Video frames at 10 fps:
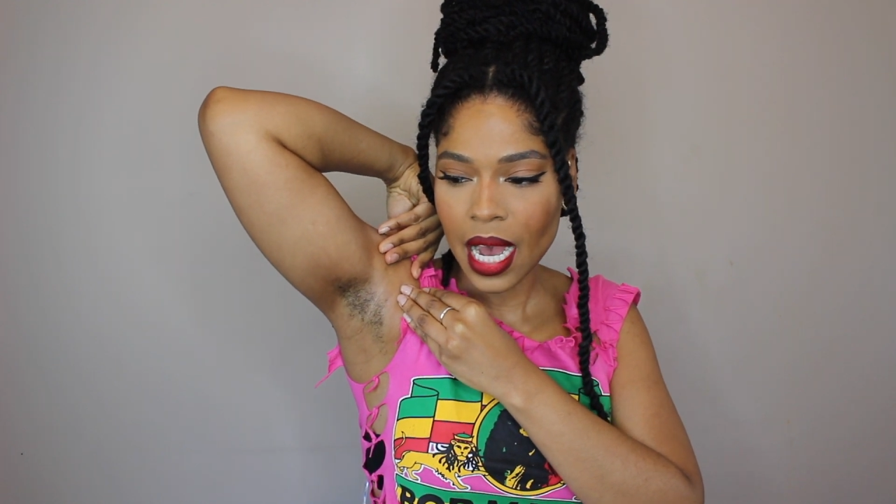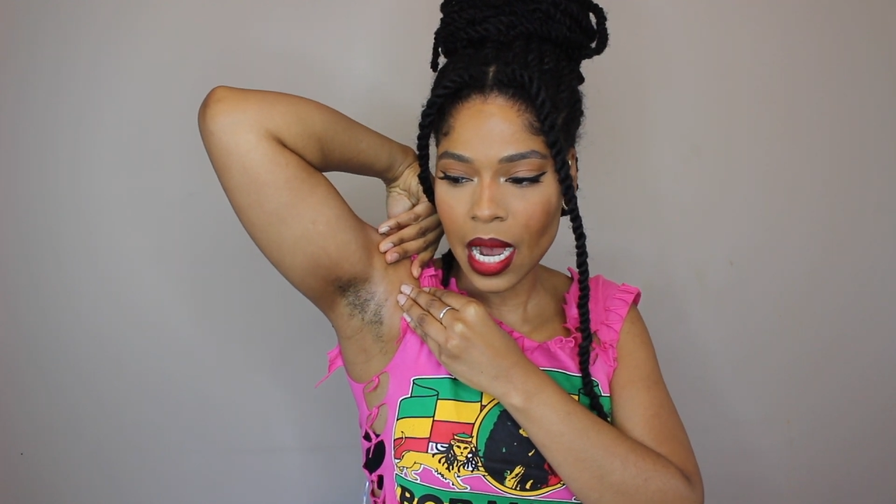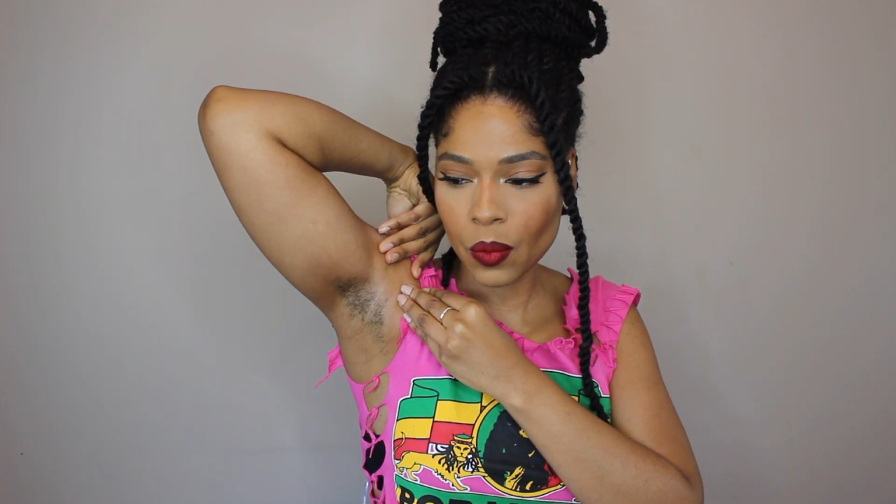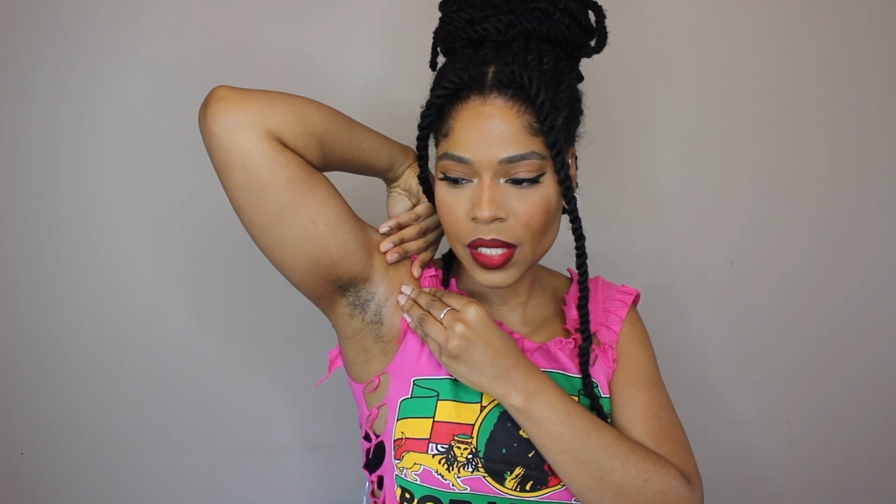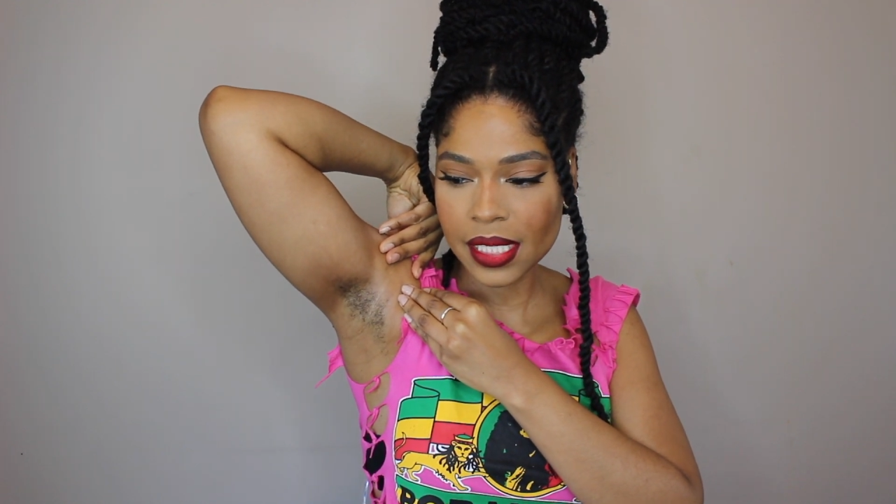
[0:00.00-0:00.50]

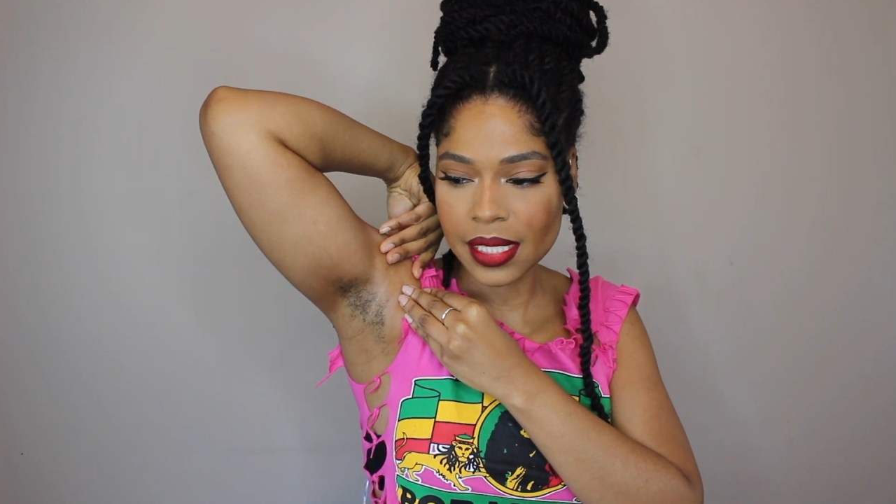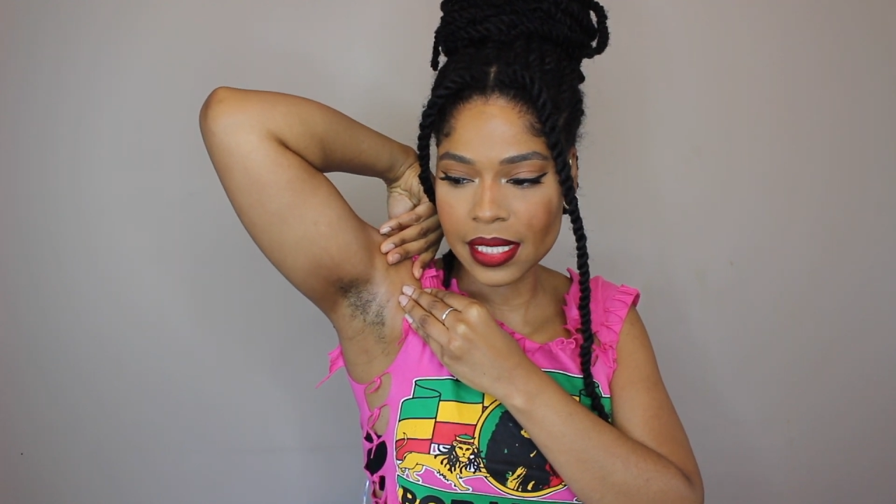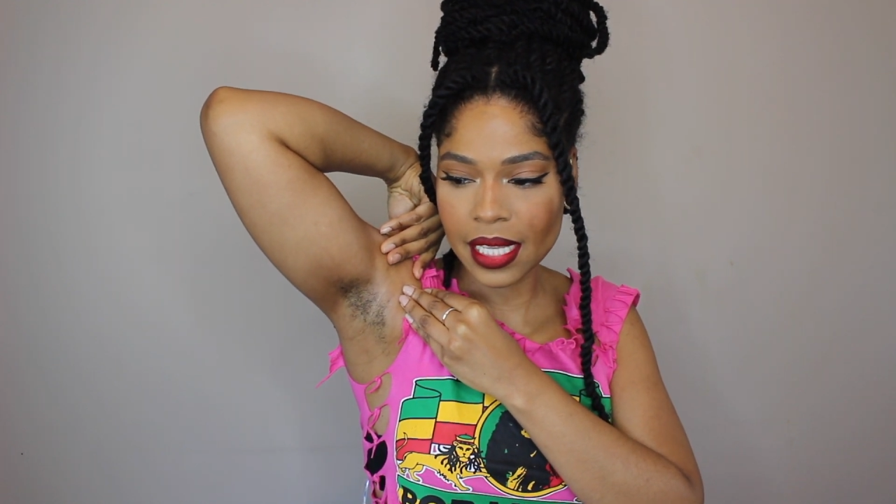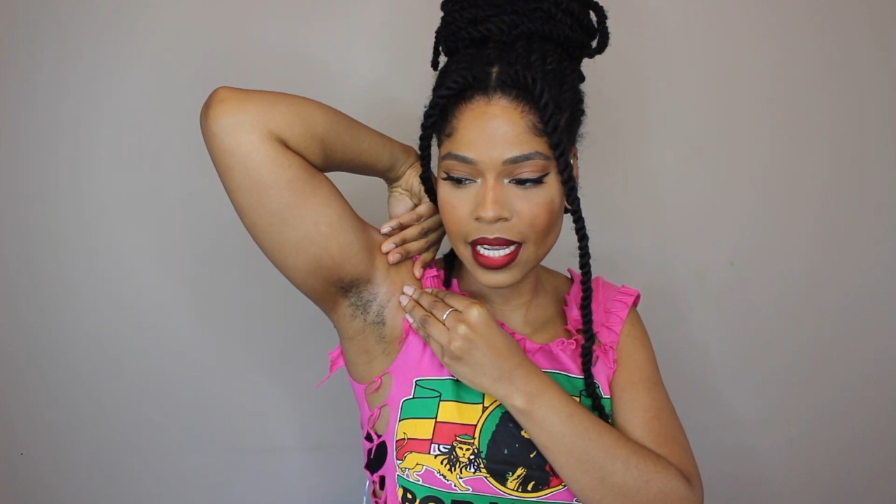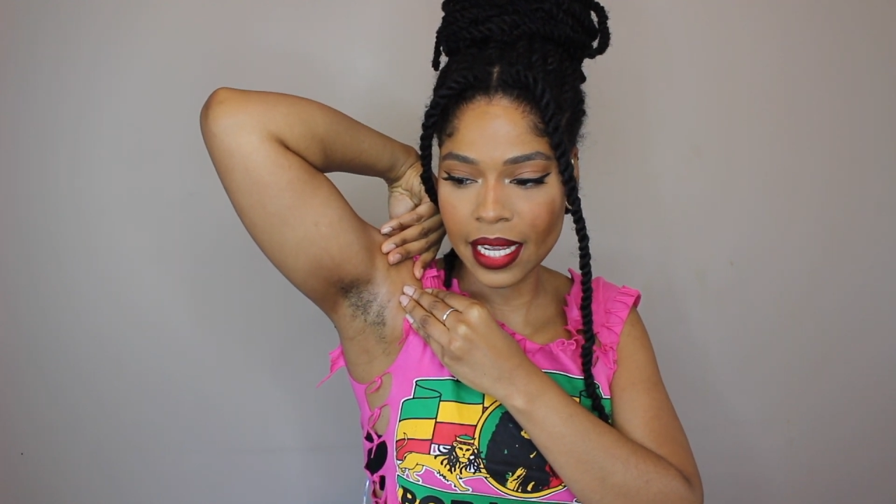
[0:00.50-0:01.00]
I want to
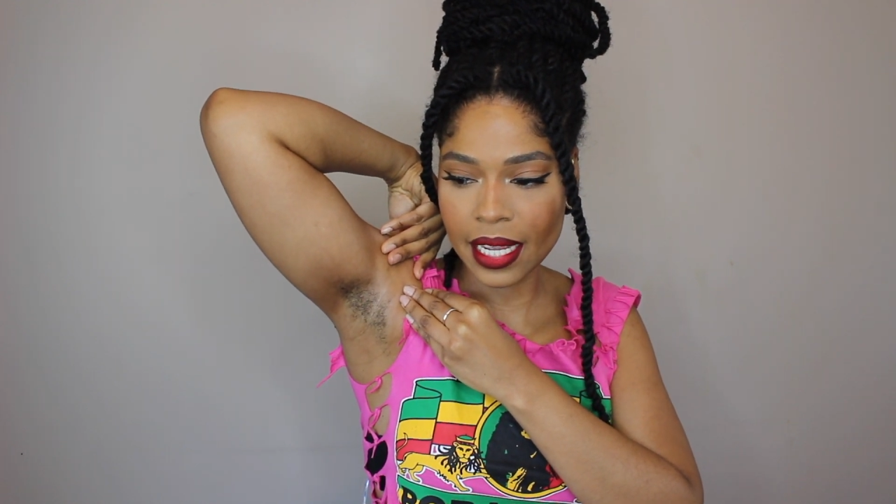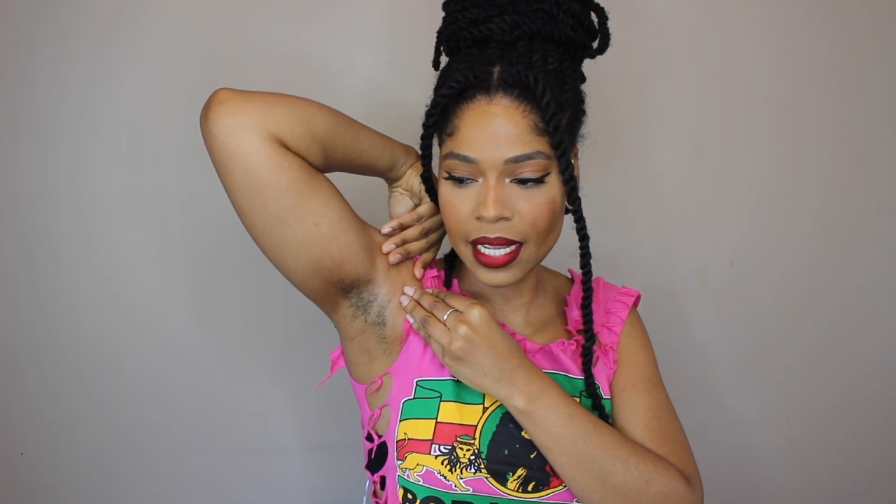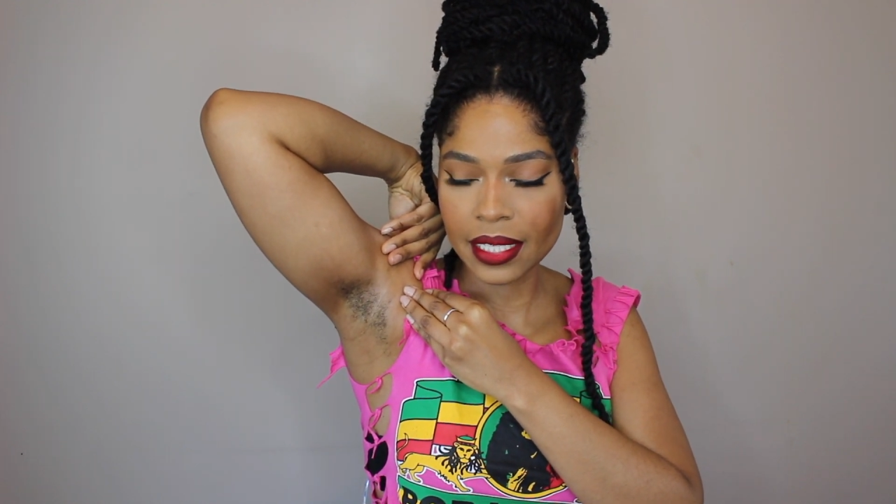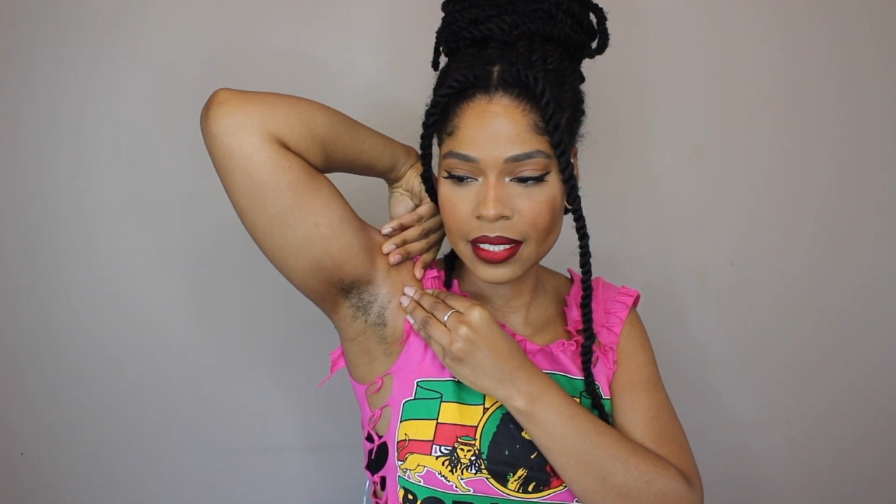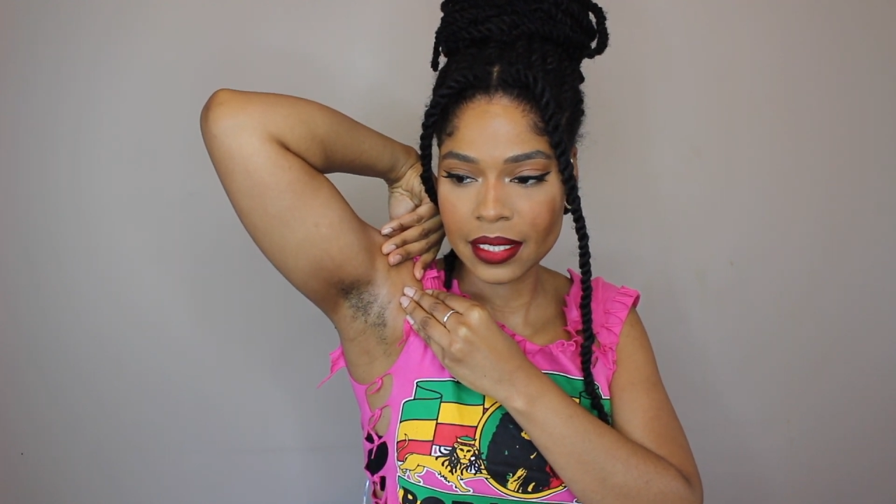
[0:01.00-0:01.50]
say